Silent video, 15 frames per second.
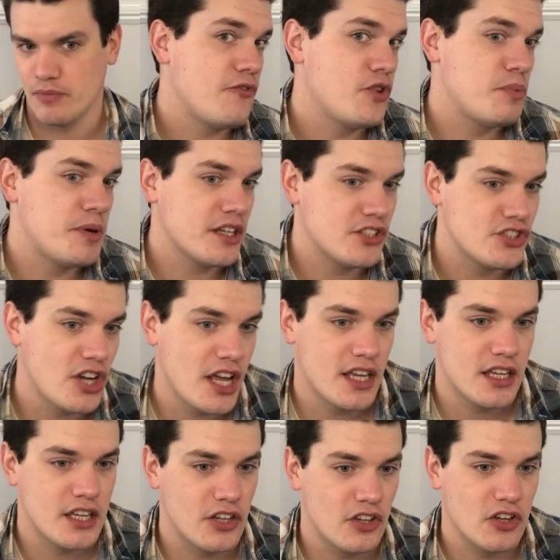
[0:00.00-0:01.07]
If we pick
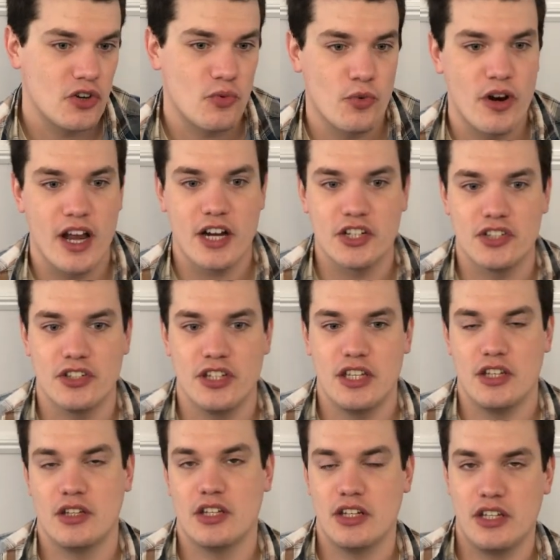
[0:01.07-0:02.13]
Giant Killer, we're
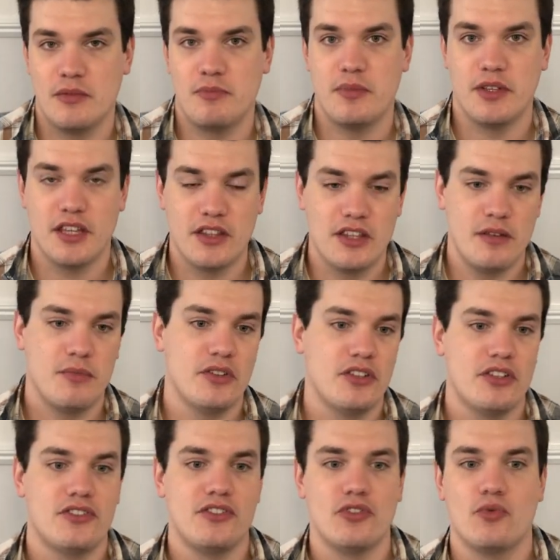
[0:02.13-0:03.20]
actually going to get the
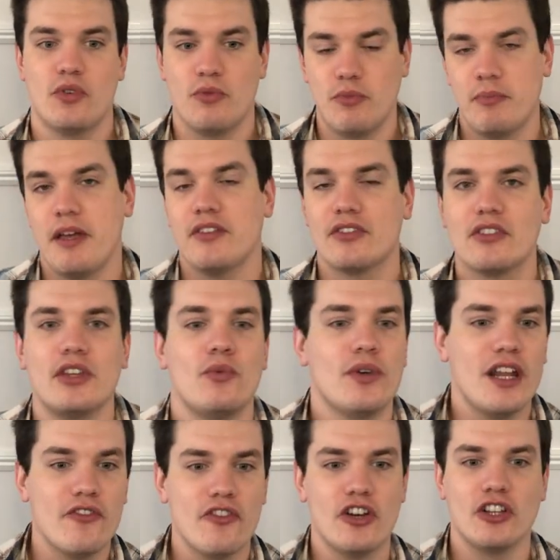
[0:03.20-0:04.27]
ability to, basically,
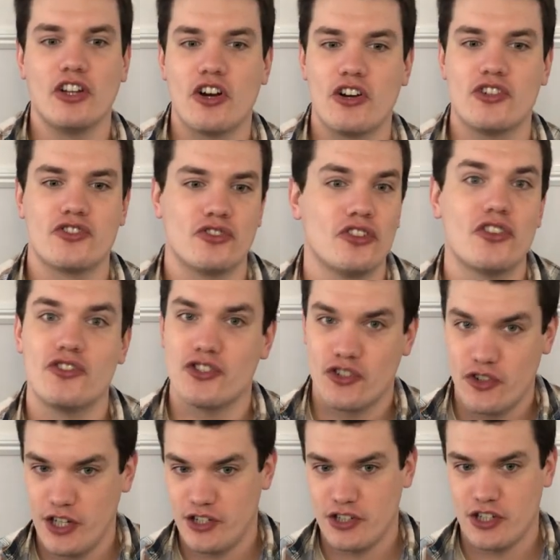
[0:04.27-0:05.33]
whenever a large or larger
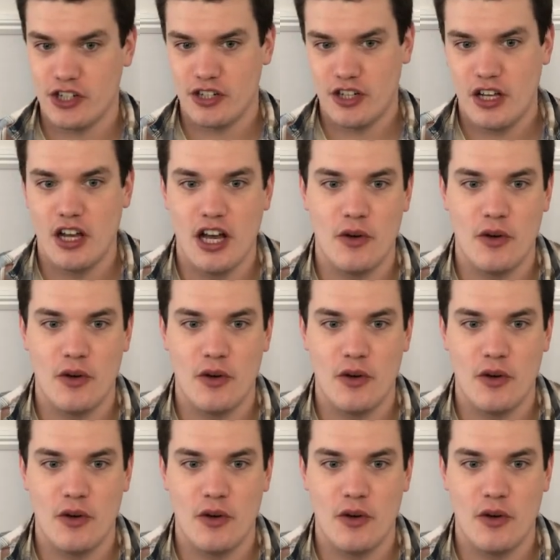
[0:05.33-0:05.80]
creature